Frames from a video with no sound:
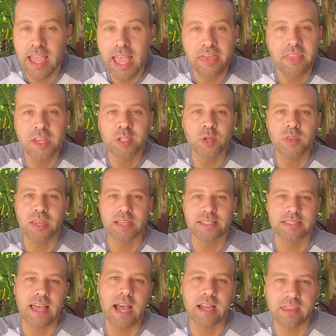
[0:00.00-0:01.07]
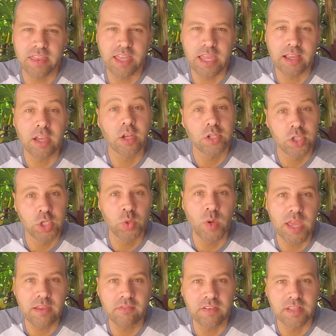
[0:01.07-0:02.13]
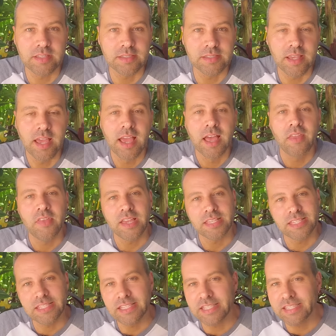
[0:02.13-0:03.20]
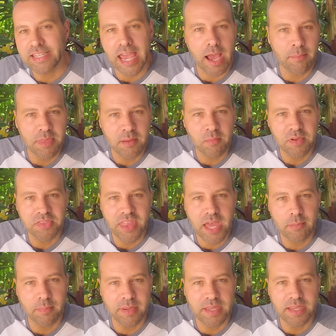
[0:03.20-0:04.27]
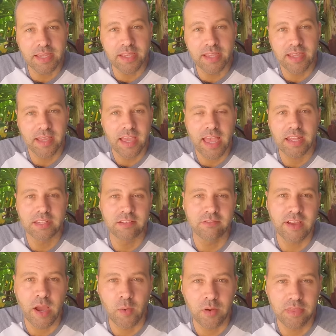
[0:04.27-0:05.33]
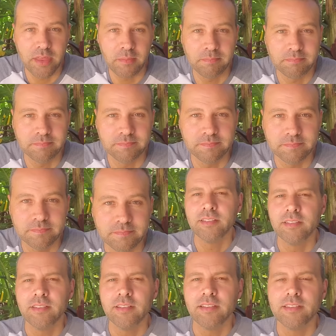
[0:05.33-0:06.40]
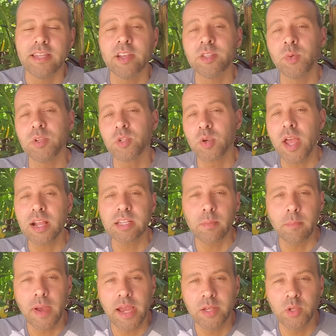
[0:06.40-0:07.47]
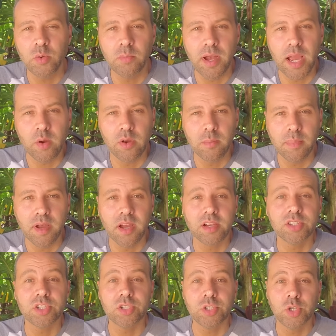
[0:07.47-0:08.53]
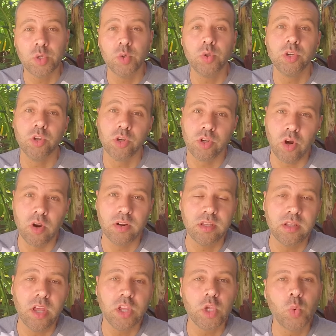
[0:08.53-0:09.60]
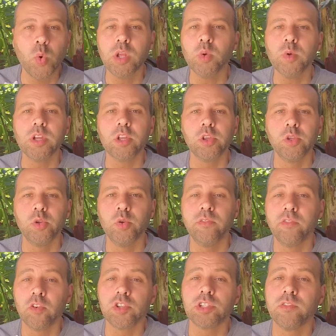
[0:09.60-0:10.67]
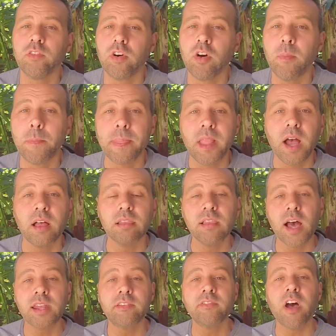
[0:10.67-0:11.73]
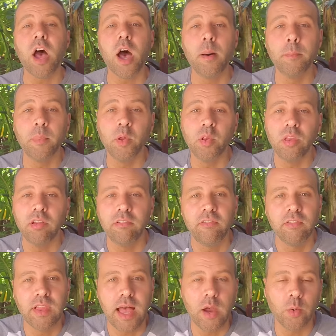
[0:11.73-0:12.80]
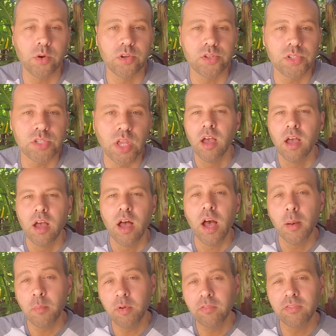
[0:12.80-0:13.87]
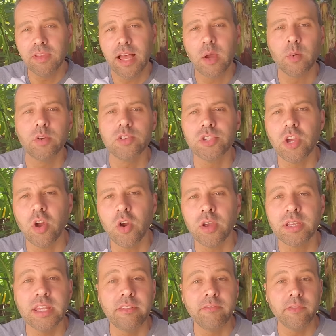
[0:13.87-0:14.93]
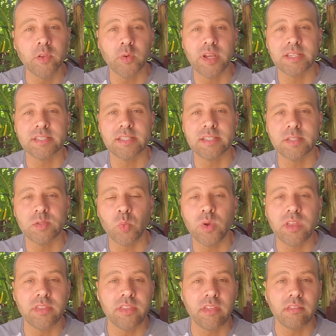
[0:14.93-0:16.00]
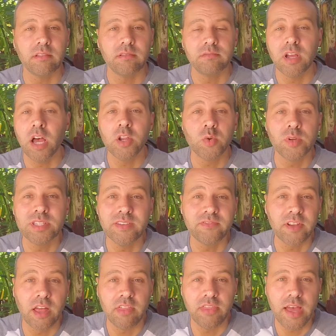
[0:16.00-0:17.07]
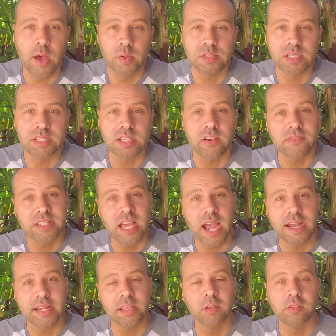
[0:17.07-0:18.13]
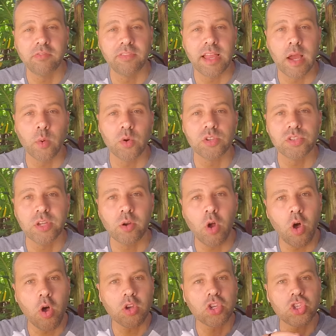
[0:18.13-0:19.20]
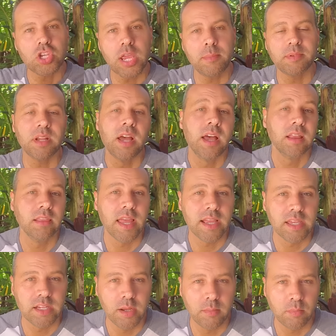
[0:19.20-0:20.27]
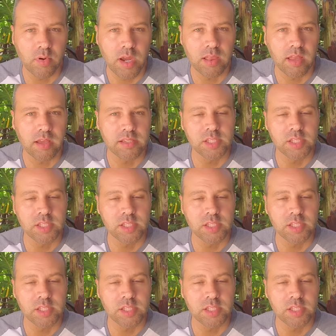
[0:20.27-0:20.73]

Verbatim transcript: And they do that exact thing to aphids. They stab them with that beak and devour them. Now to attract minute pirate bugs to your garden, you want to include, first of all, a lot of umbel flowers. Umbel flowers are an inflorescence with hundreds, if not thousands, of tiny little flowers. They're all shaped like an umbrella.